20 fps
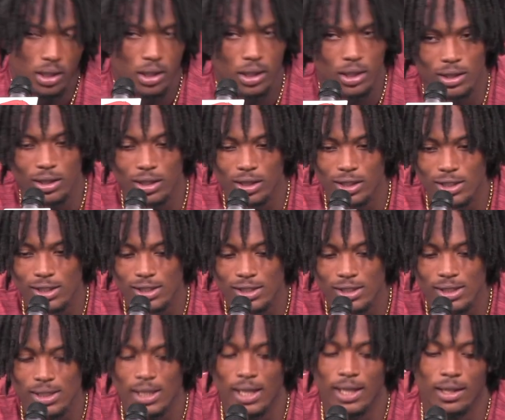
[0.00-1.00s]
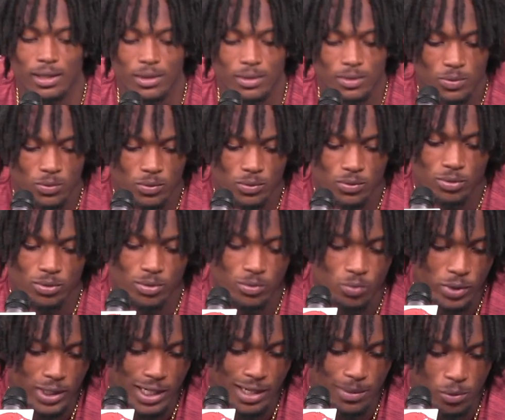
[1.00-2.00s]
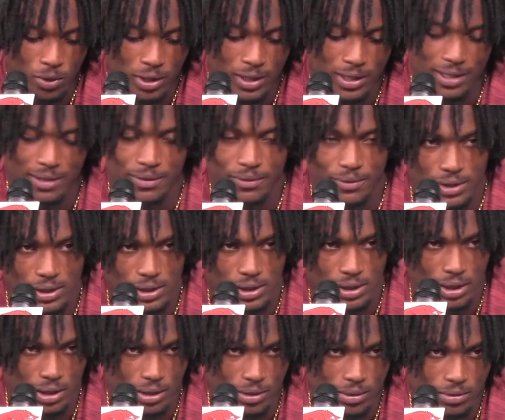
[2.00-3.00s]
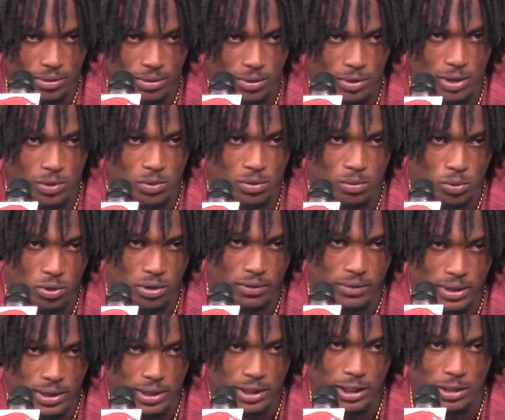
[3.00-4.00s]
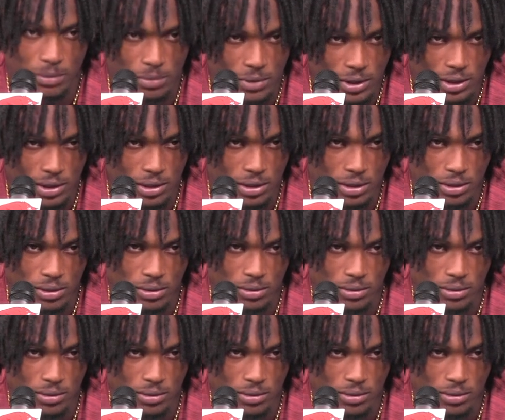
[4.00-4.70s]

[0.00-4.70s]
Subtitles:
And it's just like we got more confidence now. Because we're more of a team this year.